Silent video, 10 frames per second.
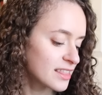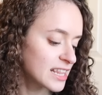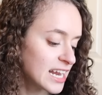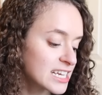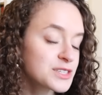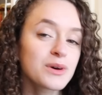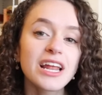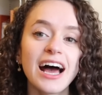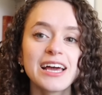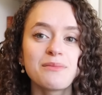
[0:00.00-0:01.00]
The next one
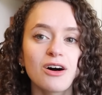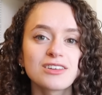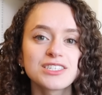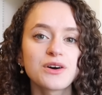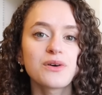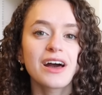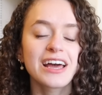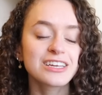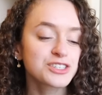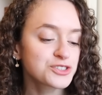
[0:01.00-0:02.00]
I am also
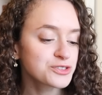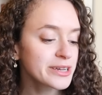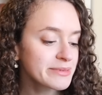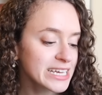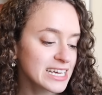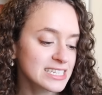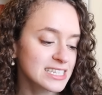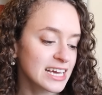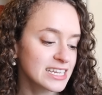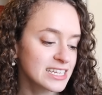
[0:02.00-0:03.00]
extremely
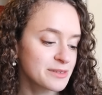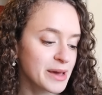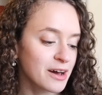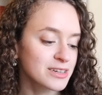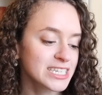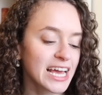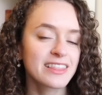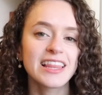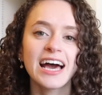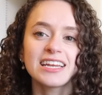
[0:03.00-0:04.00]
excited about,
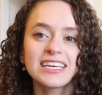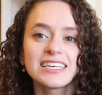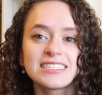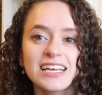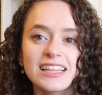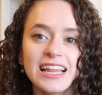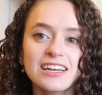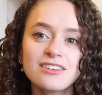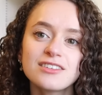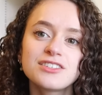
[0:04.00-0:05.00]
and that is
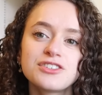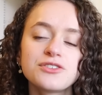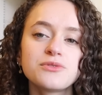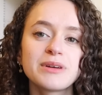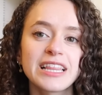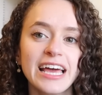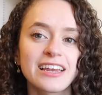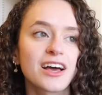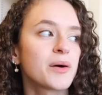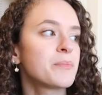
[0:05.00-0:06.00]
Letters to
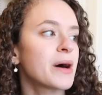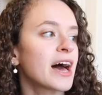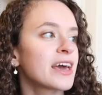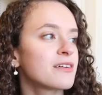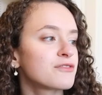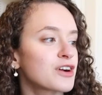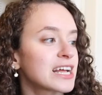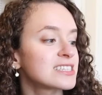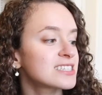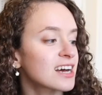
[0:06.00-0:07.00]
Milena by
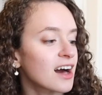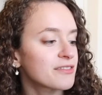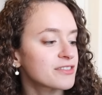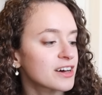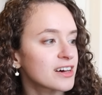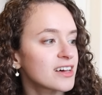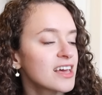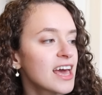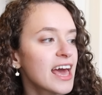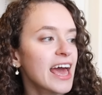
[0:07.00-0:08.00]
Franz Kafka.
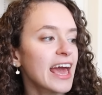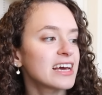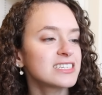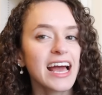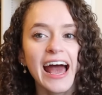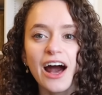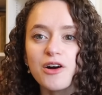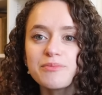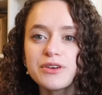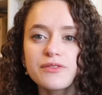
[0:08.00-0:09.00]
And
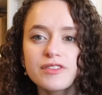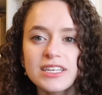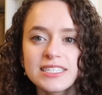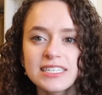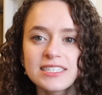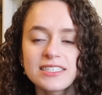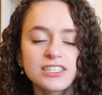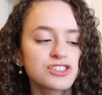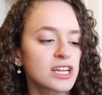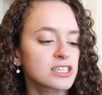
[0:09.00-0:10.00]
how beautiful is this
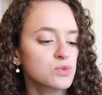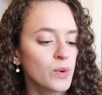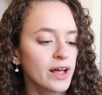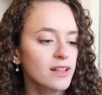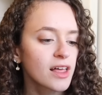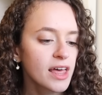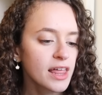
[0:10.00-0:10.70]
edition as well.